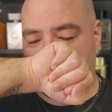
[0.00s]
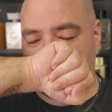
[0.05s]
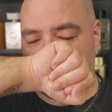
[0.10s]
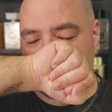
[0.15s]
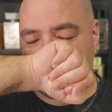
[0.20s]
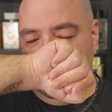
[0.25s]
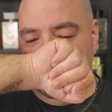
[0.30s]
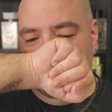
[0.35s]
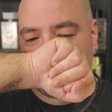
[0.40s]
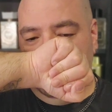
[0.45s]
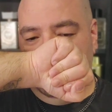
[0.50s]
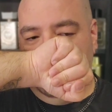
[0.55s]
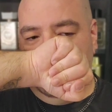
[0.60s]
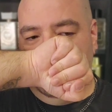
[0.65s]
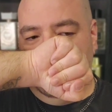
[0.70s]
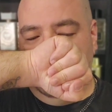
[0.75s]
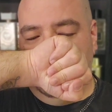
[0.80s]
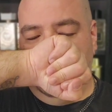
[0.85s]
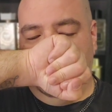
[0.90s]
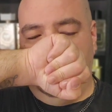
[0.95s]

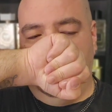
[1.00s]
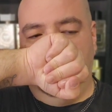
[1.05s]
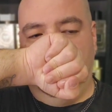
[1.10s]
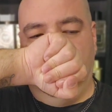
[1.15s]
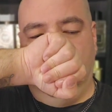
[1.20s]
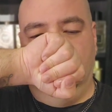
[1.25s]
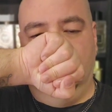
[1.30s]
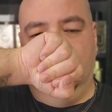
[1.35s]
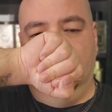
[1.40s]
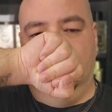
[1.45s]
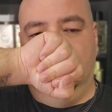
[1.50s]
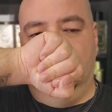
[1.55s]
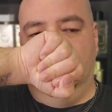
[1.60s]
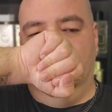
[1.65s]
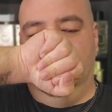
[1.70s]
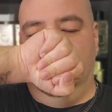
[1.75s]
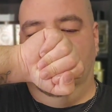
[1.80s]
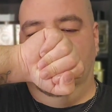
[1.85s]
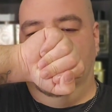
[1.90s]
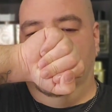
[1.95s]

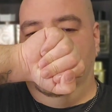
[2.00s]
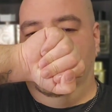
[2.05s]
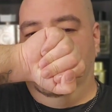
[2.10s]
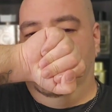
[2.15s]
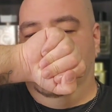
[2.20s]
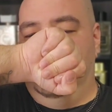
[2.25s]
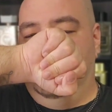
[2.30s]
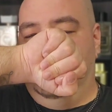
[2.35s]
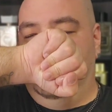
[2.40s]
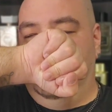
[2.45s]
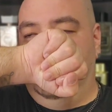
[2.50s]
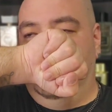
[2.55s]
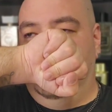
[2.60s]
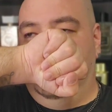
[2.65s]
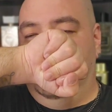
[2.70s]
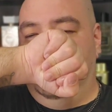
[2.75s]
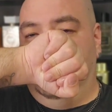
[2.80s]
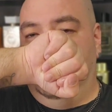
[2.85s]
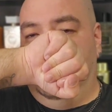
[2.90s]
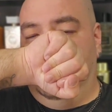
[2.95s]

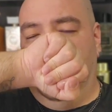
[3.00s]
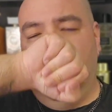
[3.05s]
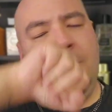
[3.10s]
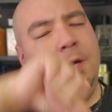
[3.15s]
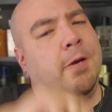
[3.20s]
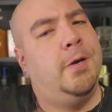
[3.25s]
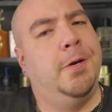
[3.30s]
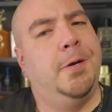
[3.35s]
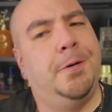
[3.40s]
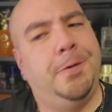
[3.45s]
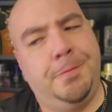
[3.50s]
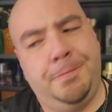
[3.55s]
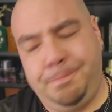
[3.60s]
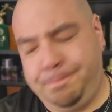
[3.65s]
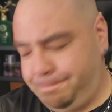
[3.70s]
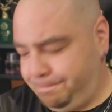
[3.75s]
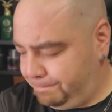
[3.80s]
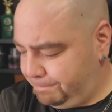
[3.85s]
(no one is talking)